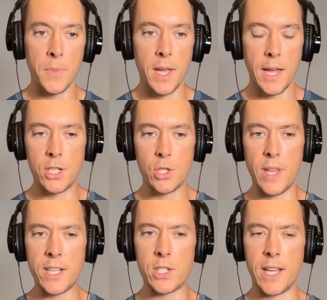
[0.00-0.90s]
And so
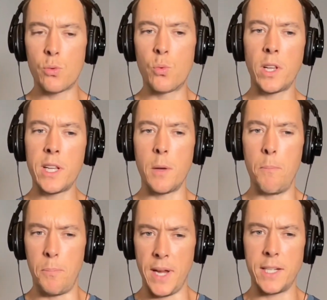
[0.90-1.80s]
that's really the
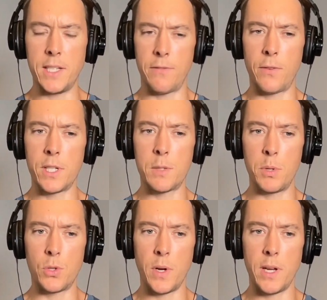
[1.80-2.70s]
big difference
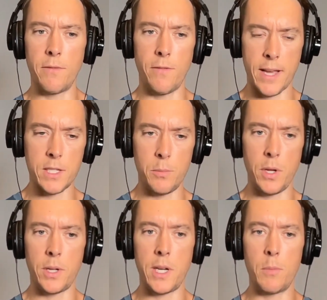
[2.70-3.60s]
between
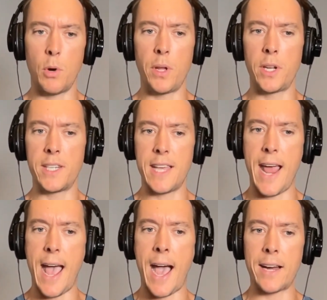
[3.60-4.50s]
flexibility and mobility, is that
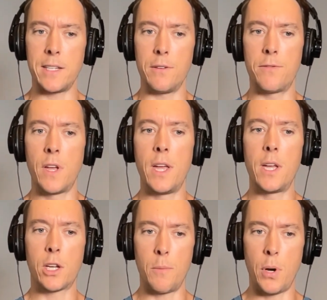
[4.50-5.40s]
active
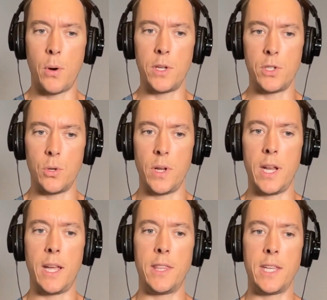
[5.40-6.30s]
component to it
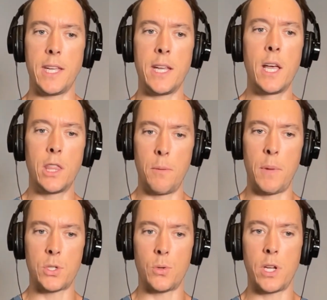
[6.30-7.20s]
and the
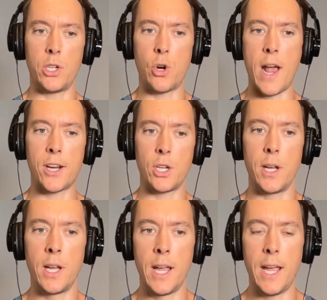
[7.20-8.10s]
muscle
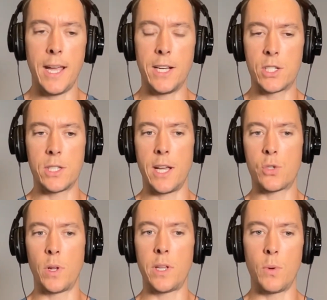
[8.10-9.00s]
contraction. And it's
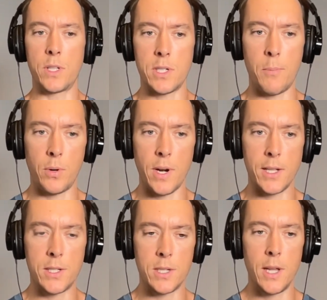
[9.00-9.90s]
really what
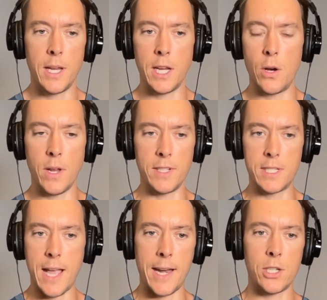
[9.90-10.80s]
separates, even
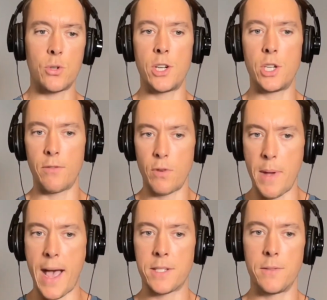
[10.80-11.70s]
static stretching from
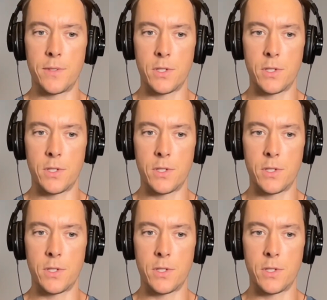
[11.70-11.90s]
passive